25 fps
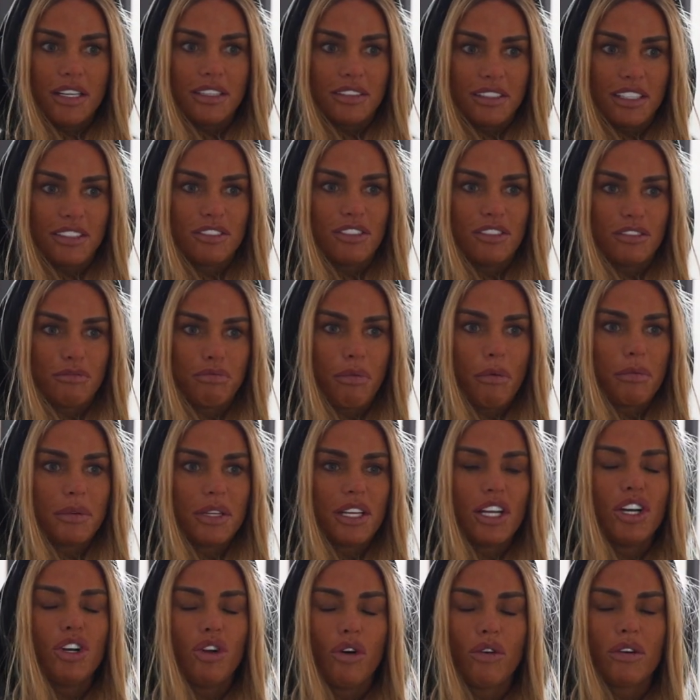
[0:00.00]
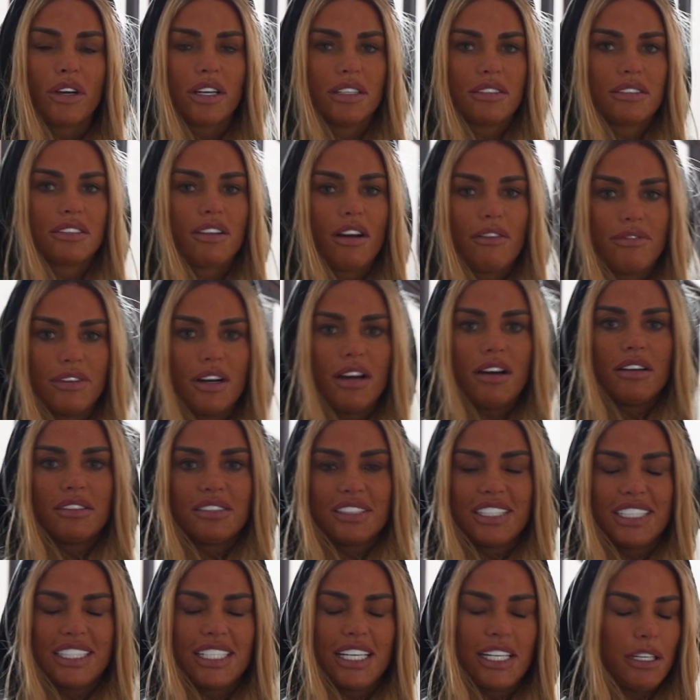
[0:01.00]
this is probably the longest I've
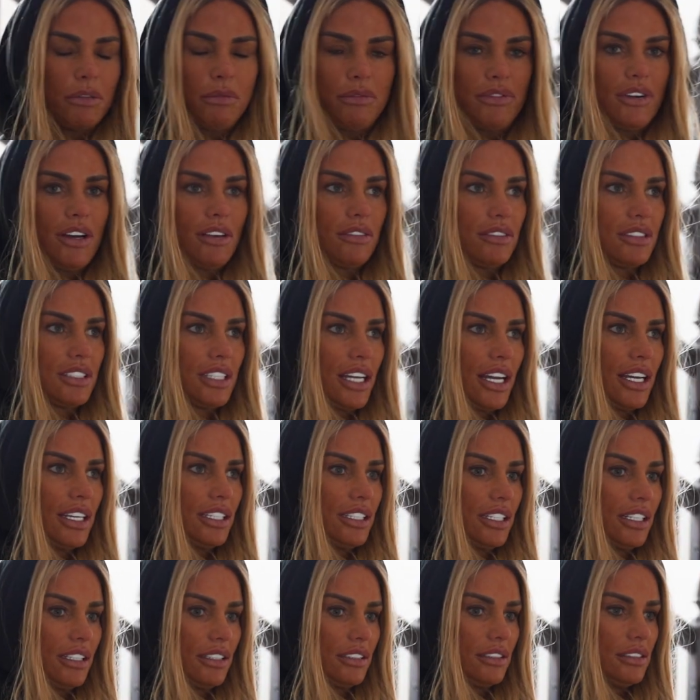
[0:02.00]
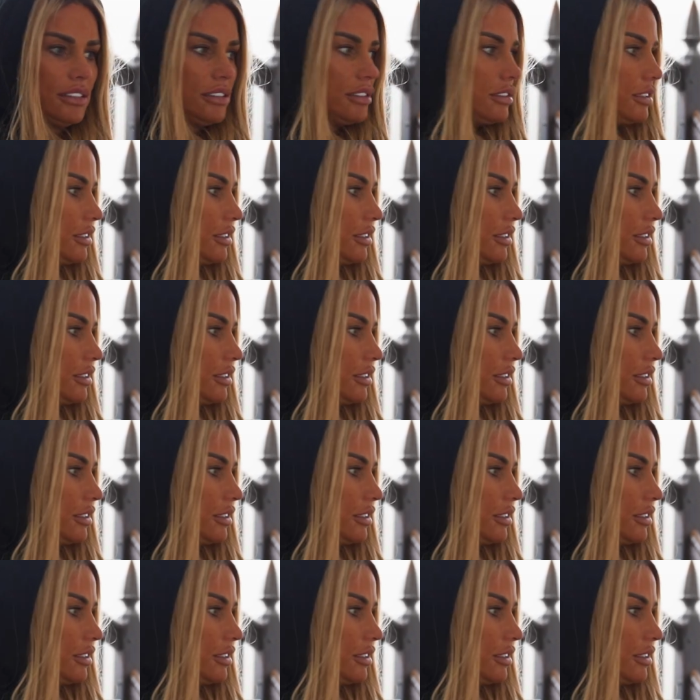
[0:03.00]
lasted dinner without saying now, it.